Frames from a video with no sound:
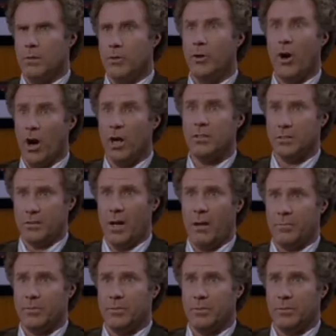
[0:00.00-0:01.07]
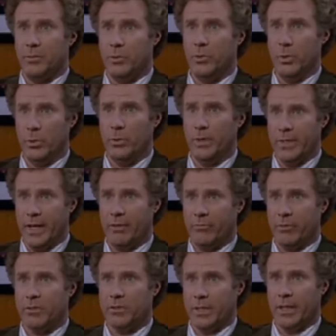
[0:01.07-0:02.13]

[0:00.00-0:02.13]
Your heart stopped. You were dead for a